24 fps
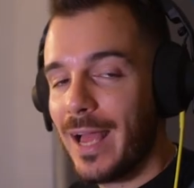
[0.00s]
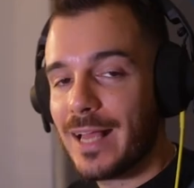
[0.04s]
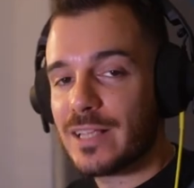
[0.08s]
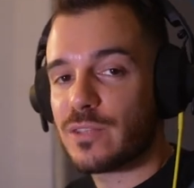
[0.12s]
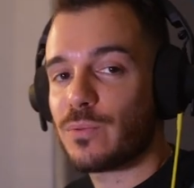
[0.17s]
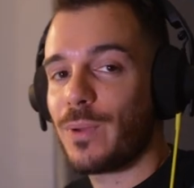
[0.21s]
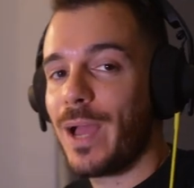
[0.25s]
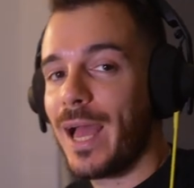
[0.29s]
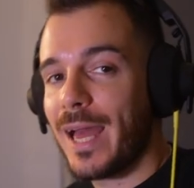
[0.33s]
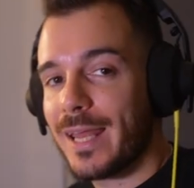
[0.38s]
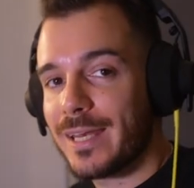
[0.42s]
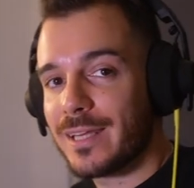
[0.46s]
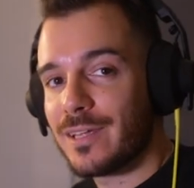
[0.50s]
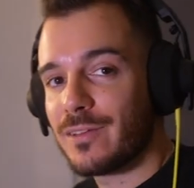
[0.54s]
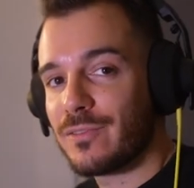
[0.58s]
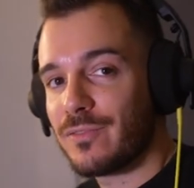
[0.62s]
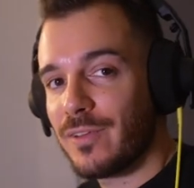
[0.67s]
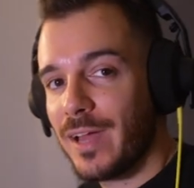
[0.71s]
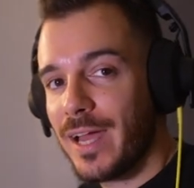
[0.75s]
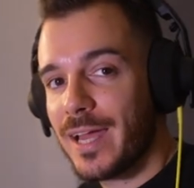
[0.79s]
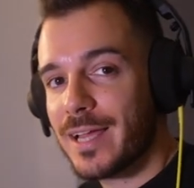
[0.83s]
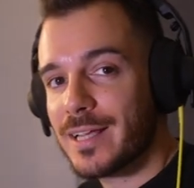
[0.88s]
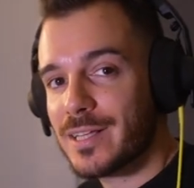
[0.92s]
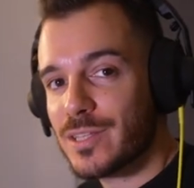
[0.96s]
as we're adding
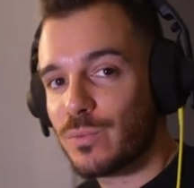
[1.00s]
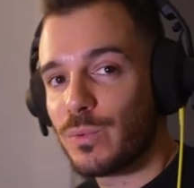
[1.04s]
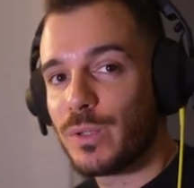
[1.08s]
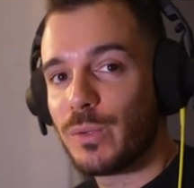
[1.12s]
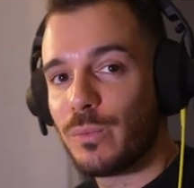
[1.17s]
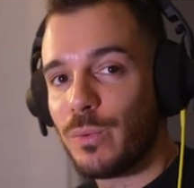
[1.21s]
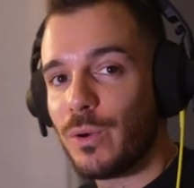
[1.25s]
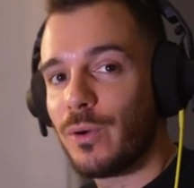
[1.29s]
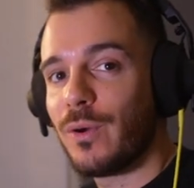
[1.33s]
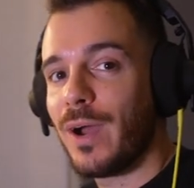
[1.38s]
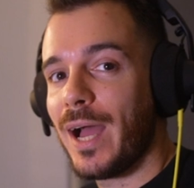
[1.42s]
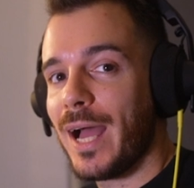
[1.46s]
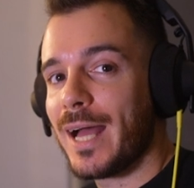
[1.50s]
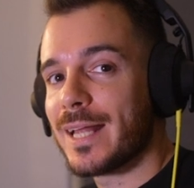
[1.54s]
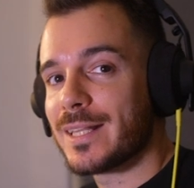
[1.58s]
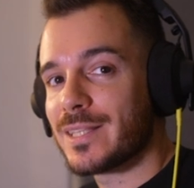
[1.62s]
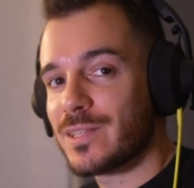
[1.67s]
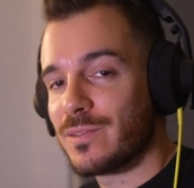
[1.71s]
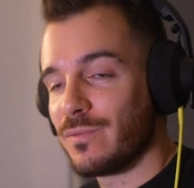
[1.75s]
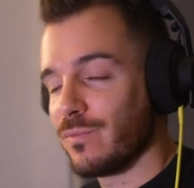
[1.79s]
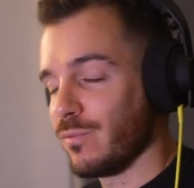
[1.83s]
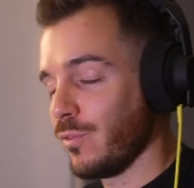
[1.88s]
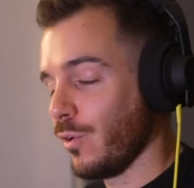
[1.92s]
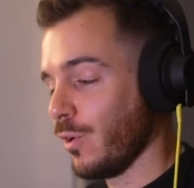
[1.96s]
effects, we will add
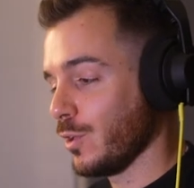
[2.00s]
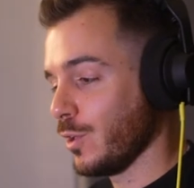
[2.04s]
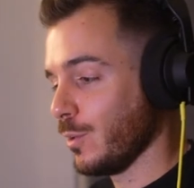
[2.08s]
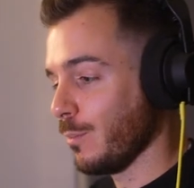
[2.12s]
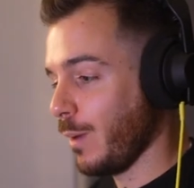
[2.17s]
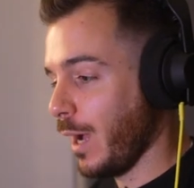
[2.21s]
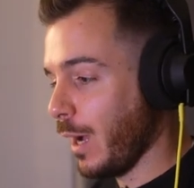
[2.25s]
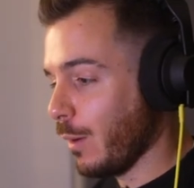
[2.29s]
some volume.